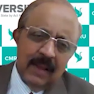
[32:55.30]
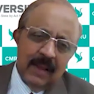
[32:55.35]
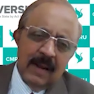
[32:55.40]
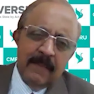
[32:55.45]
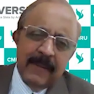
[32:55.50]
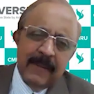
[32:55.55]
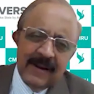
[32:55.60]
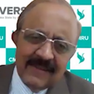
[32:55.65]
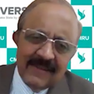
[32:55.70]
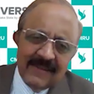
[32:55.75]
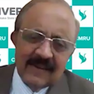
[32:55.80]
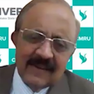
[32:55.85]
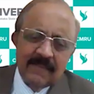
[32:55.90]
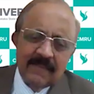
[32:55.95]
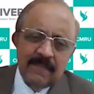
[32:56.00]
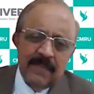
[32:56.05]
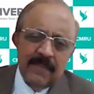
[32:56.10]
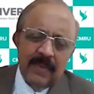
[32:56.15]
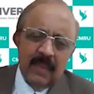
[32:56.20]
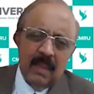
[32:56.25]
in
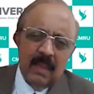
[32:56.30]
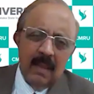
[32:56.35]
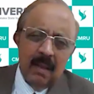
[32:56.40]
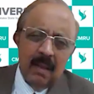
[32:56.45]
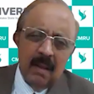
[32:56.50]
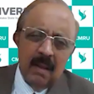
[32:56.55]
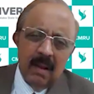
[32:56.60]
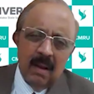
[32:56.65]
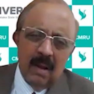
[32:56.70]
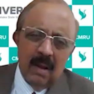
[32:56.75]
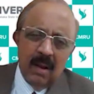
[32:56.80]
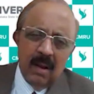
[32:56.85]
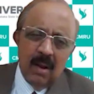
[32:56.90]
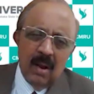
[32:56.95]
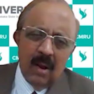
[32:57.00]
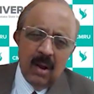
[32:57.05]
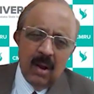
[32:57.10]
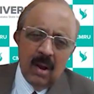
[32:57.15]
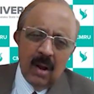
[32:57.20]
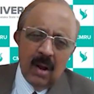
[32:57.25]
medicine.
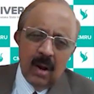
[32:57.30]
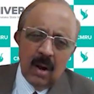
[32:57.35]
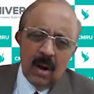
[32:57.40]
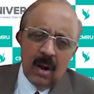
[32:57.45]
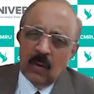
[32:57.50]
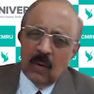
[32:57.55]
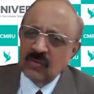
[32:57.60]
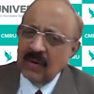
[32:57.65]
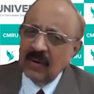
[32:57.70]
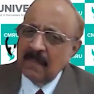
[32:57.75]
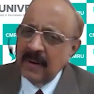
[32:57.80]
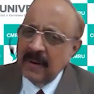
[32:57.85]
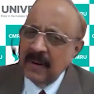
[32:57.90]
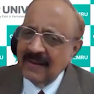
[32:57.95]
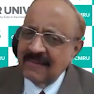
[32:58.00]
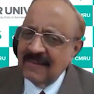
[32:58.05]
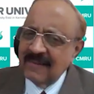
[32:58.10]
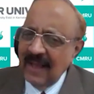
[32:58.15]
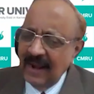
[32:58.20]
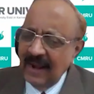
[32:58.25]
Now,
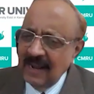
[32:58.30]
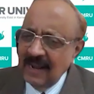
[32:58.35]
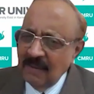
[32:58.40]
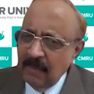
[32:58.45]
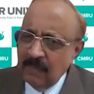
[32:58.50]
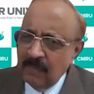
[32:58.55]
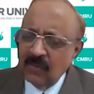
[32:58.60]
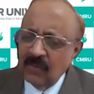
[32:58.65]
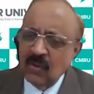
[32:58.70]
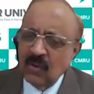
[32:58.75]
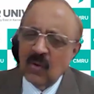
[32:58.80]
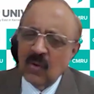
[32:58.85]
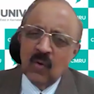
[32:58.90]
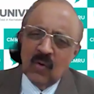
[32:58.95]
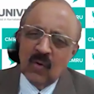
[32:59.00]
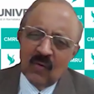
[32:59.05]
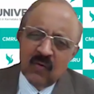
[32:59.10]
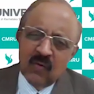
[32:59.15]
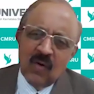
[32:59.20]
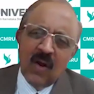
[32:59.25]
somebody challenged before the
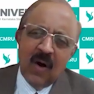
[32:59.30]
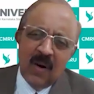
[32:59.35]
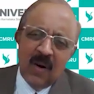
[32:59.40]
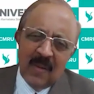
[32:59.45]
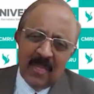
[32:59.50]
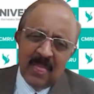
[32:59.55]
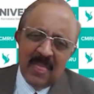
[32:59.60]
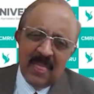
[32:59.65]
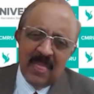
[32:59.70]
court of law.